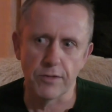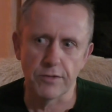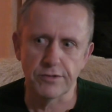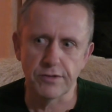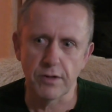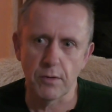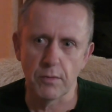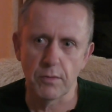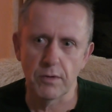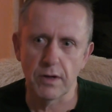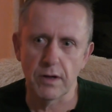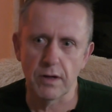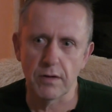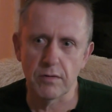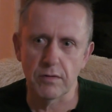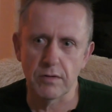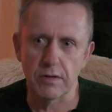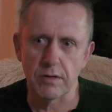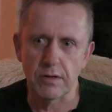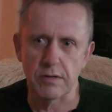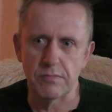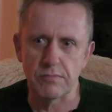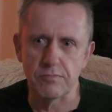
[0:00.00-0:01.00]
So
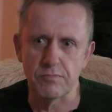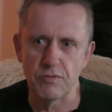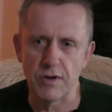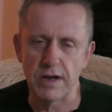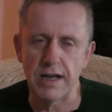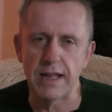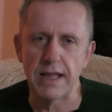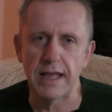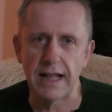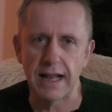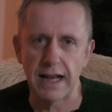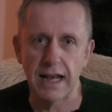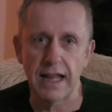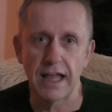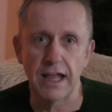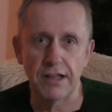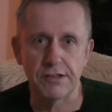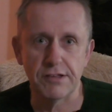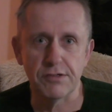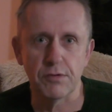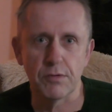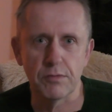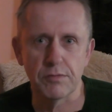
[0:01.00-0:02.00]
really
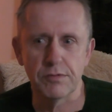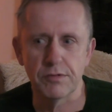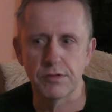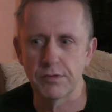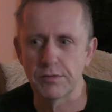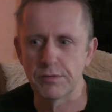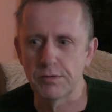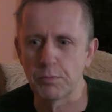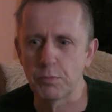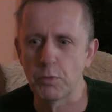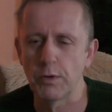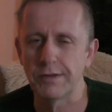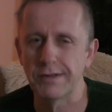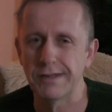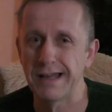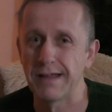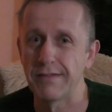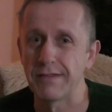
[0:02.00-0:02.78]
clear to point